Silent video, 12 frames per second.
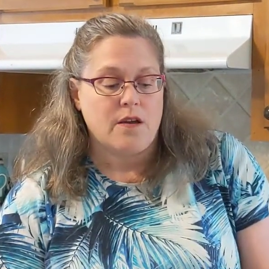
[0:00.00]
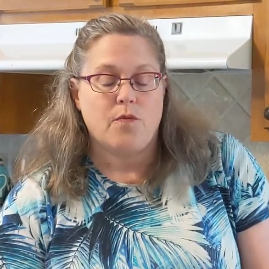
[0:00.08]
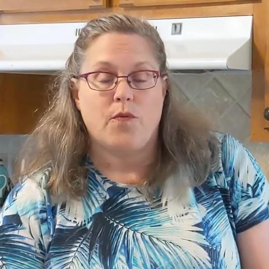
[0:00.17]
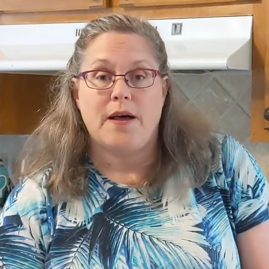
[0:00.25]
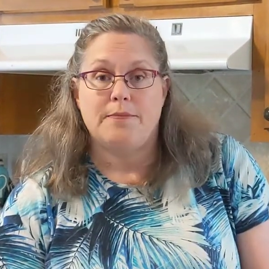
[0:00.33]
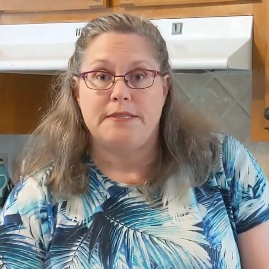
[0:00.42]

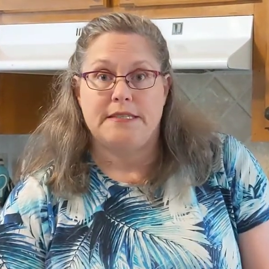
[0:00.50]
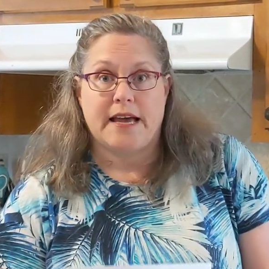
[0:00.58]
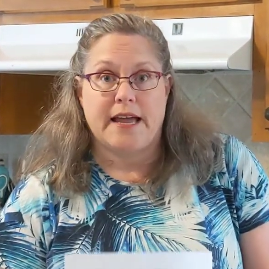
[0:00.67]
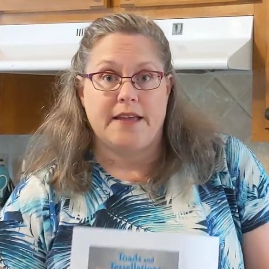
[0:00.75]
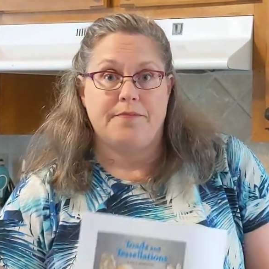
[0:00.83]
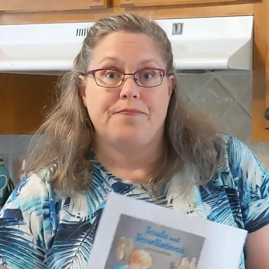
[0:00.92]

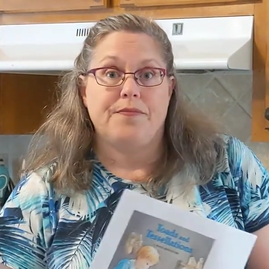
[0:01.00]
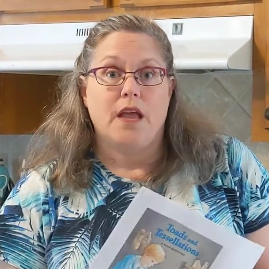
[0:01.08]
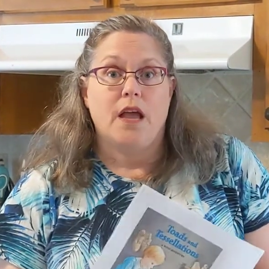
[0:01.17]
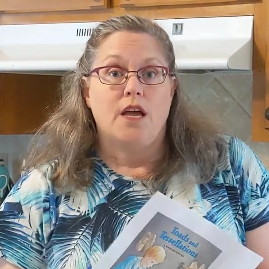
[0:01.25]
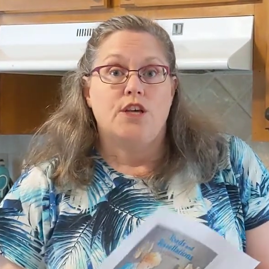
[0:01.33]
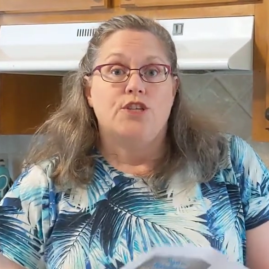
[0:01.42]
website.
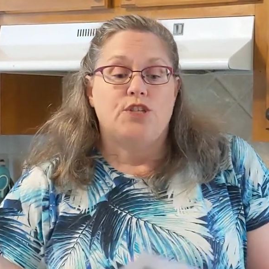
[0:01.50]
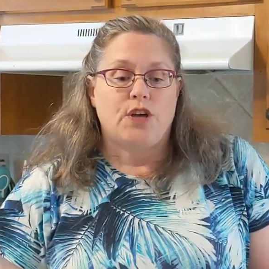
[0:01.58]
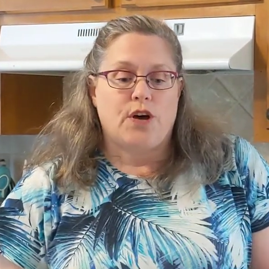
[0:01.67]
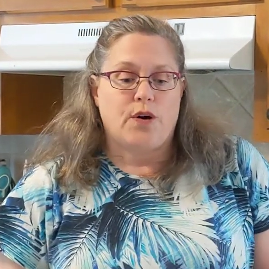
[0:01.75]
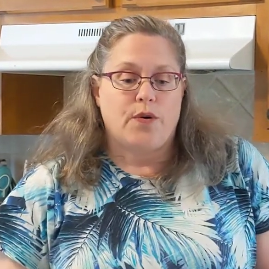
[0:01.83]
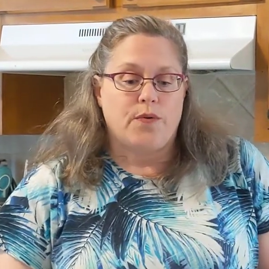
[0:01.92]

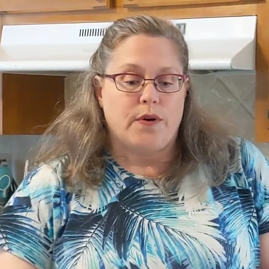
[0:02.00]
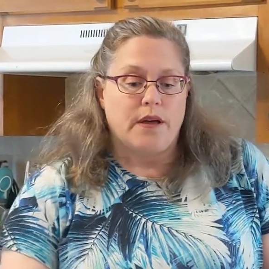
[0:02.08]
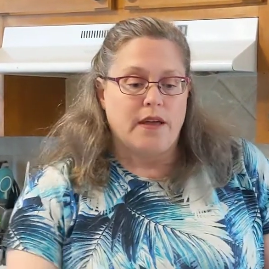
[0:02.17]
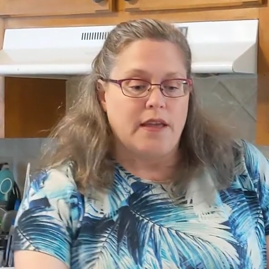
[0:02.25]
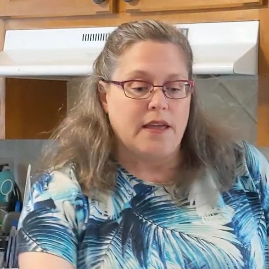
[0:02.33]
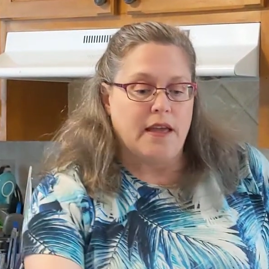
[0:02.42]
So
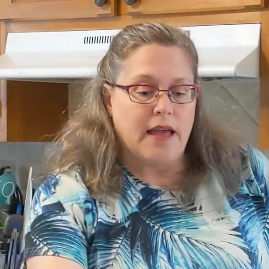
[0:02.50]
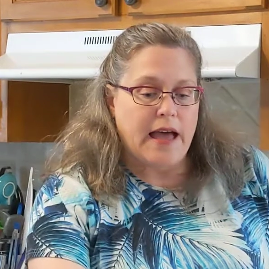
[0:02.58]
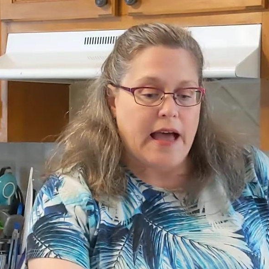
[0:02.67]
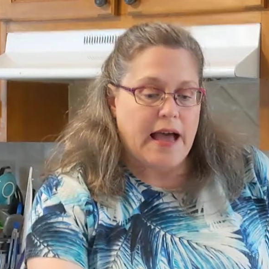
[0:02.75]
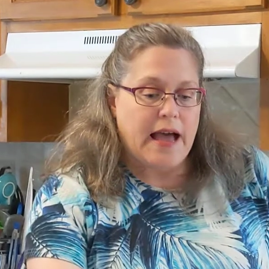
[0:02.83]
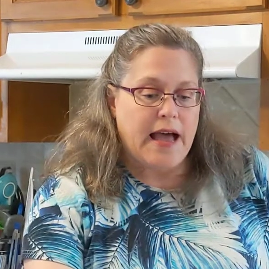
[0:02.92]

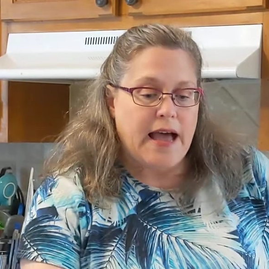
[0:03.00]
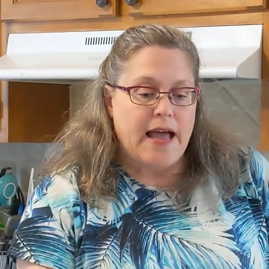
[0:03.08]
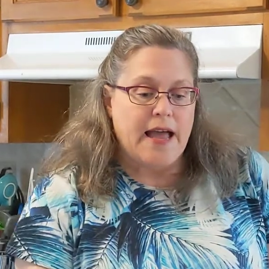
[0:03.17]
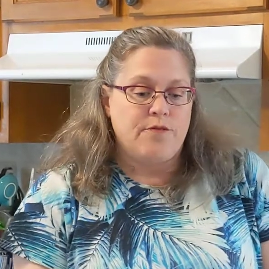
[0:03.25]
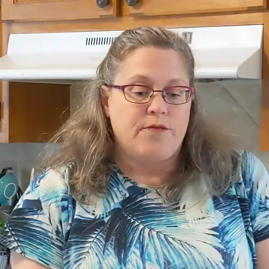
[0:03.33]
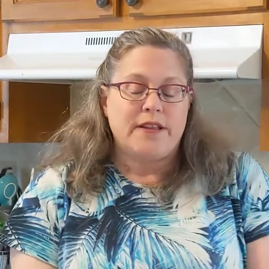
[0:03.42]

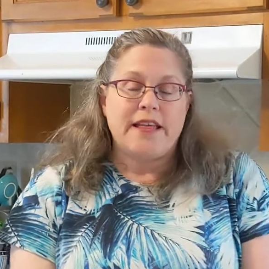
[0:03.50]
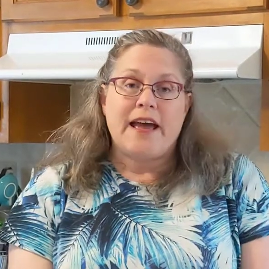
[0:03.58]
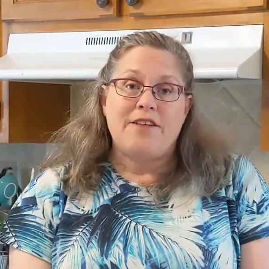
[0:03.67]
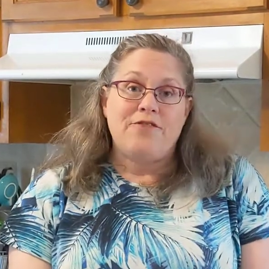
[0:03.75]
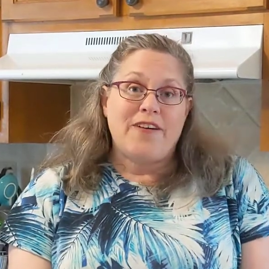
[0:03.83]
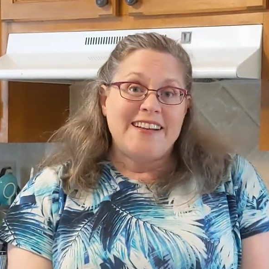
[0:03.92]
I really
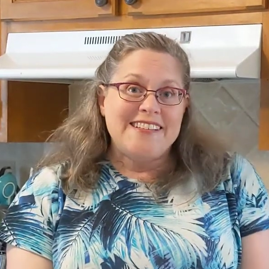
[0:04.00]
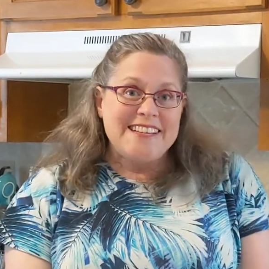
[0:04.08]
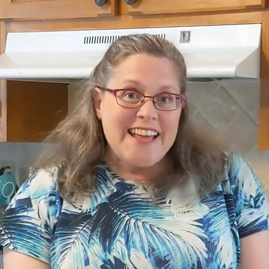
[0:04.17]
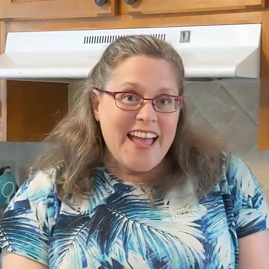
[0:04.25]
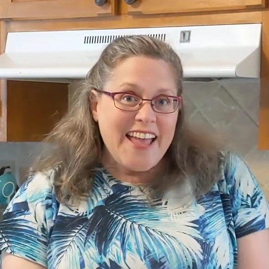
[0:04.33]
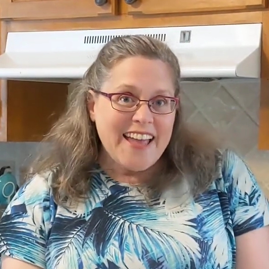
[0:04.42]
had fun
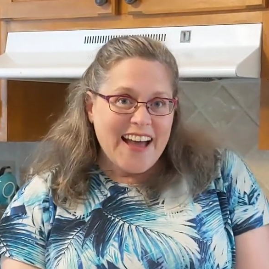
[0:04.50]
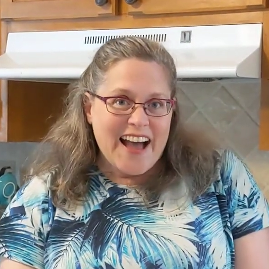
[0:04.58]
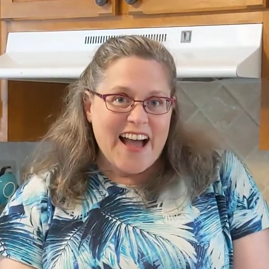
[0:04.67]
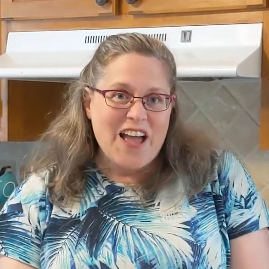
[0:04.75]
today.